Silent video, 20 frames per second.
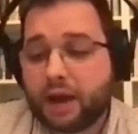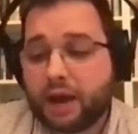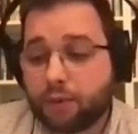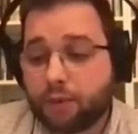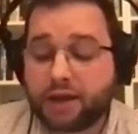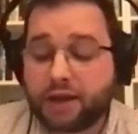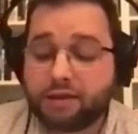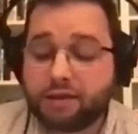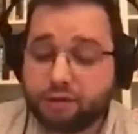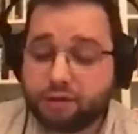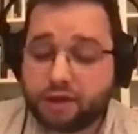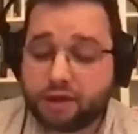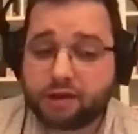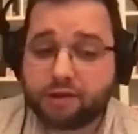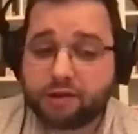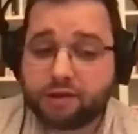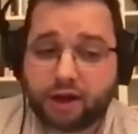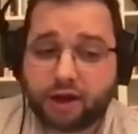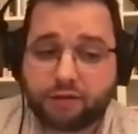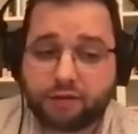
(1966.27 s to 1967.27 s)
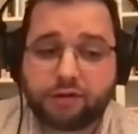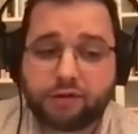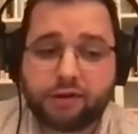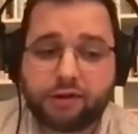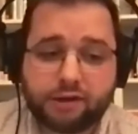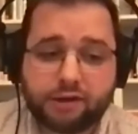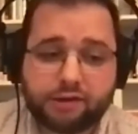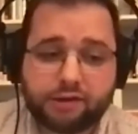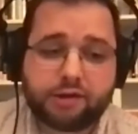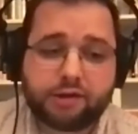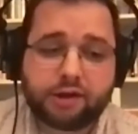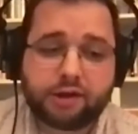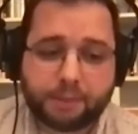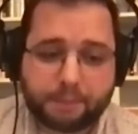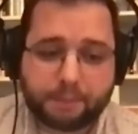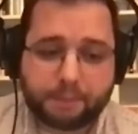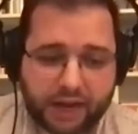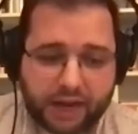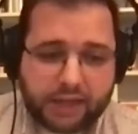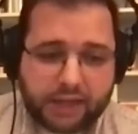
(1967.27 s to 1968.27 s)
What I do think his novelty is is in
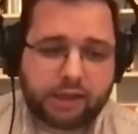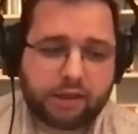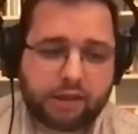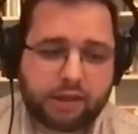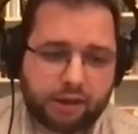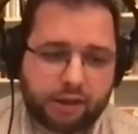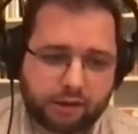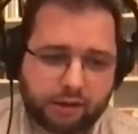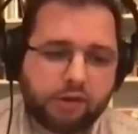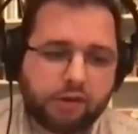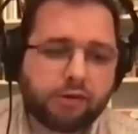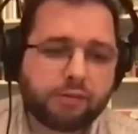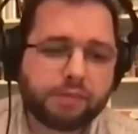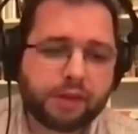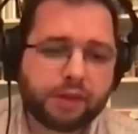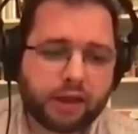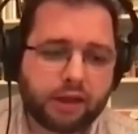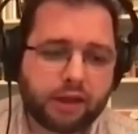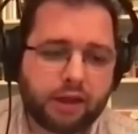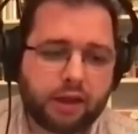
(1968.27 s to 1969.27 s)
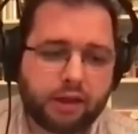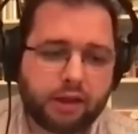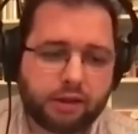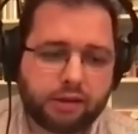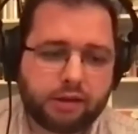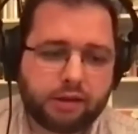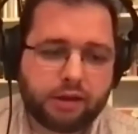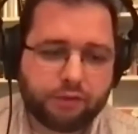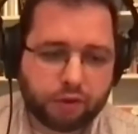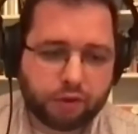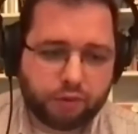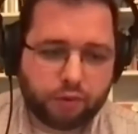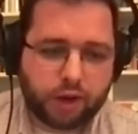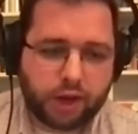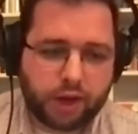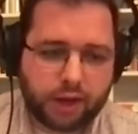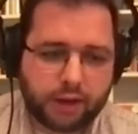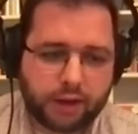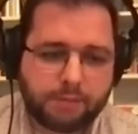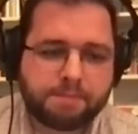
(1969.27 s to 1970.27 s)
combining things in a different
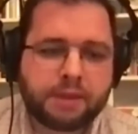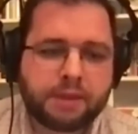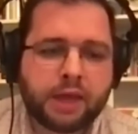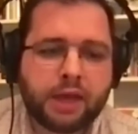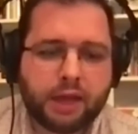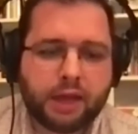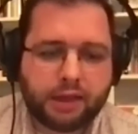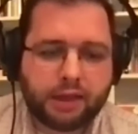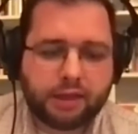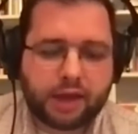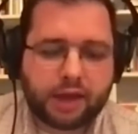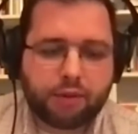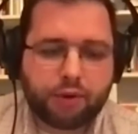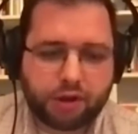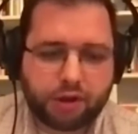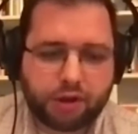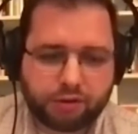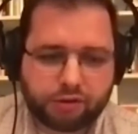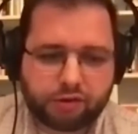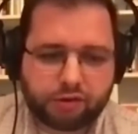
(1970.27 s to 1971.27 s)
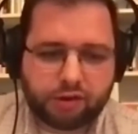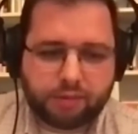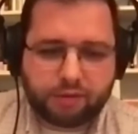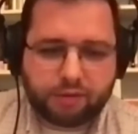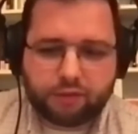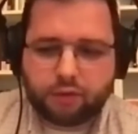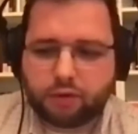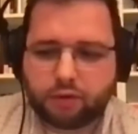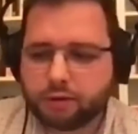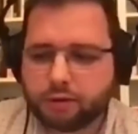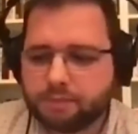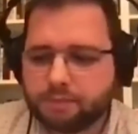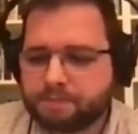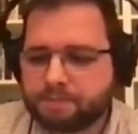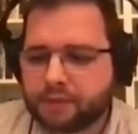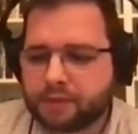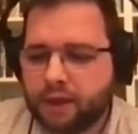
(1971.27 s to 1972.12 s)
way that we don't see before.